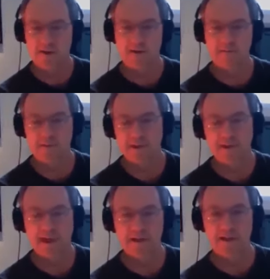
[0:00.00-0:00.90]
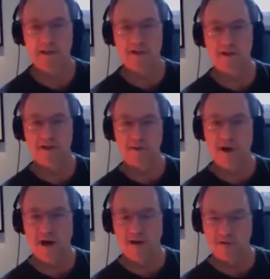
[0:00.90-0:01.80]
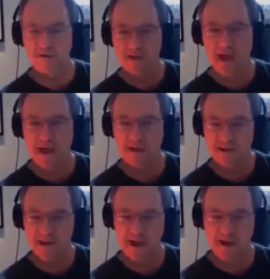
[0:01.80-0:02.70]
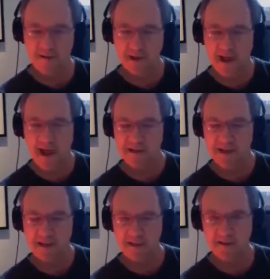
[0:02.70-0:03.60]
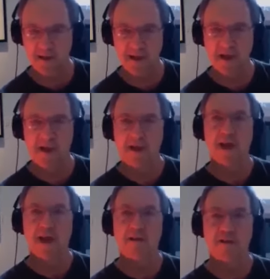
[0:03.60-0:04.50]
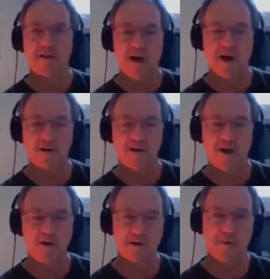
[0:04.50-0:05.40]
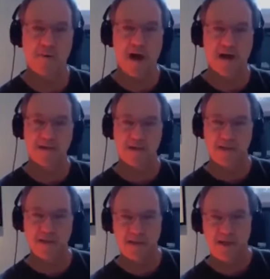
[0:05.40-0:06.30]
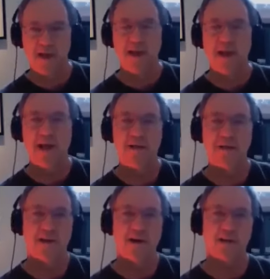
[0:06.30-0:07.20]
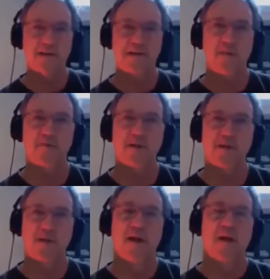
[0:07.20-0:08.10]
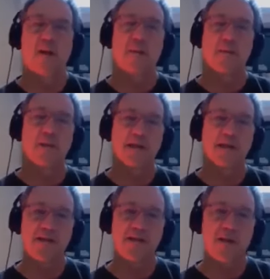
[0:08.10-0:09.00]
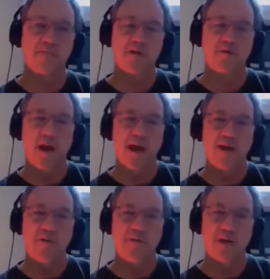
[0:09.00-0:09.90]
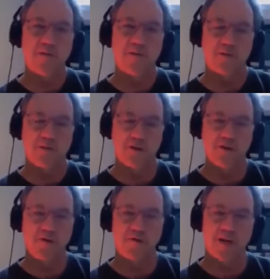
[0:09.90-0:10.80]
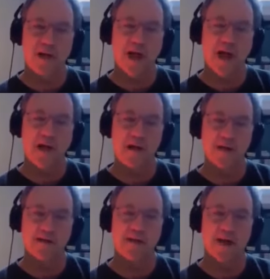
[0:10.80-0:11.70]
essentially the early part of the last century, and they're called Koch's postulates. And these are the accepted way we prove that any set of